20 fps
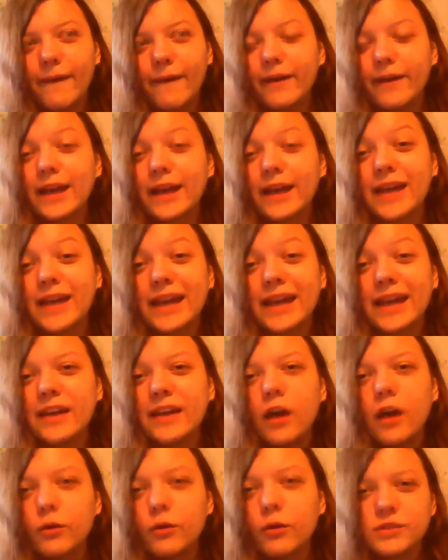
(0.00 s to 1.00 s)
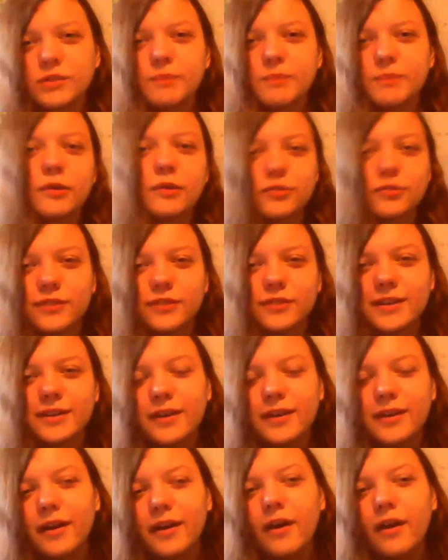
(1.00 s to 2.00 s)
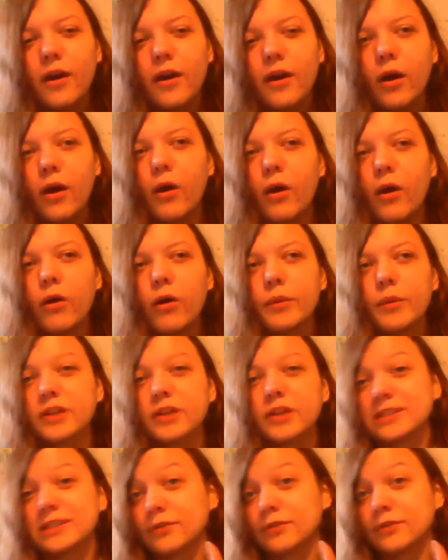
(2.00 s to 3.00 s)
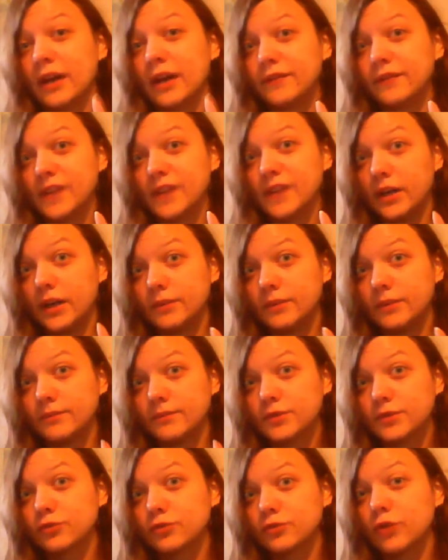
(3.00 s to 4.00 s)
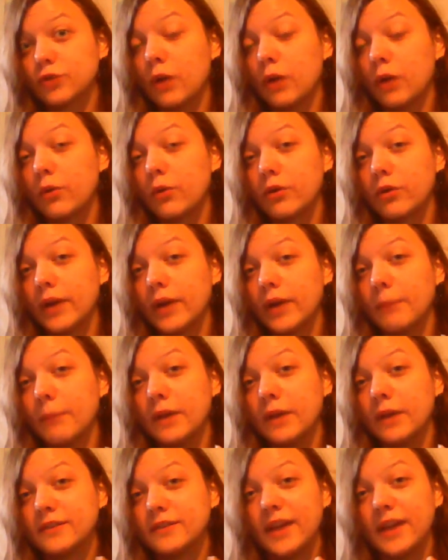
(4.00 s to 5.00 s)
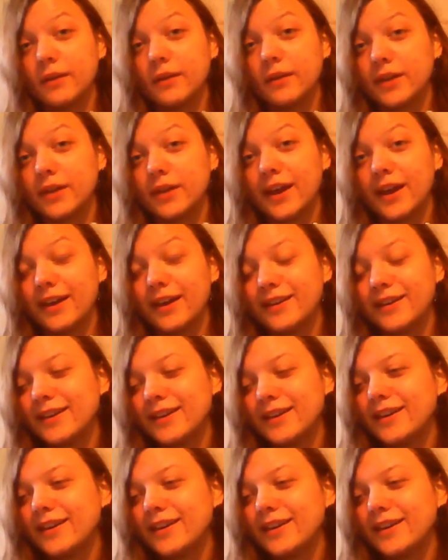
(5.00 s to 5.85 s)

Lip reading: like, I cannot respond to it, or because I don't have time. So do not worry, I'm not dead, okay?